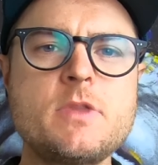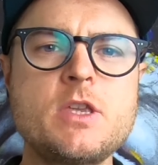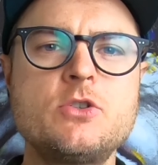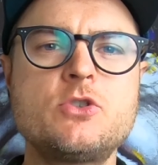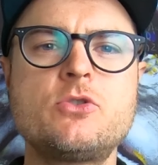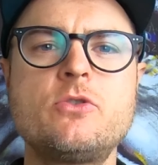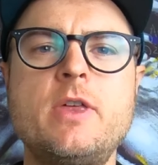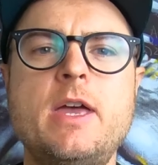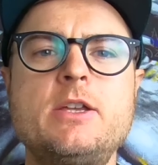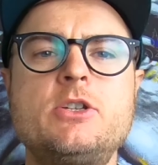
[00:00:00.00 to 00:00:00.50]

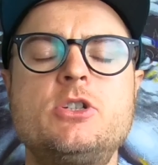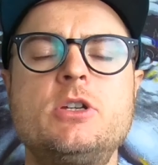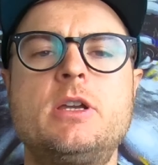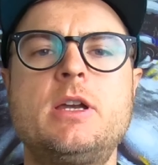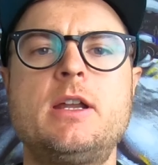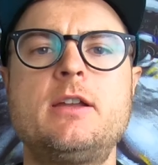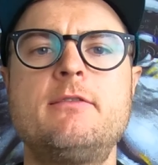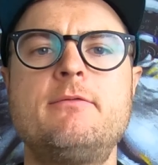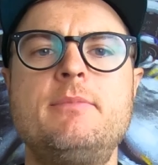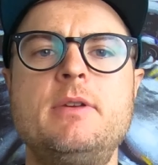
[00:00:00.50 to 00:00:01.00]
So that should
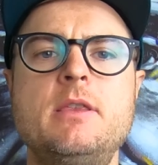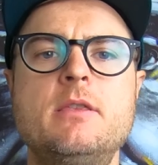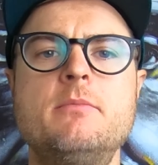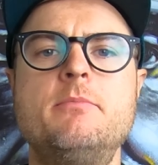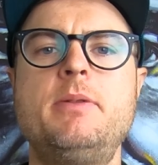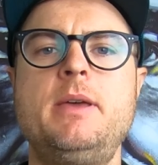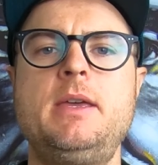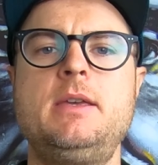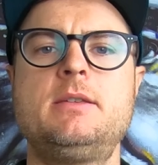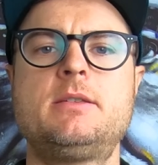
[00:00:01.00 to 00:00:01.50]
kind of be the
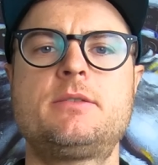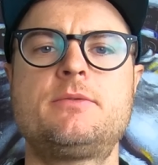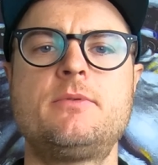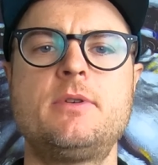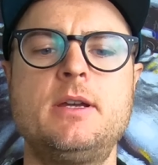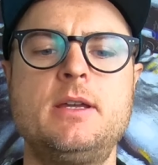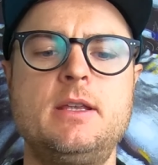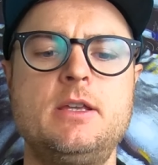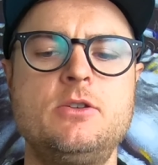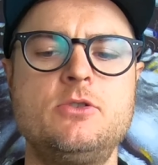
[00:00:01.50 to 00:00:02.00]
base, right?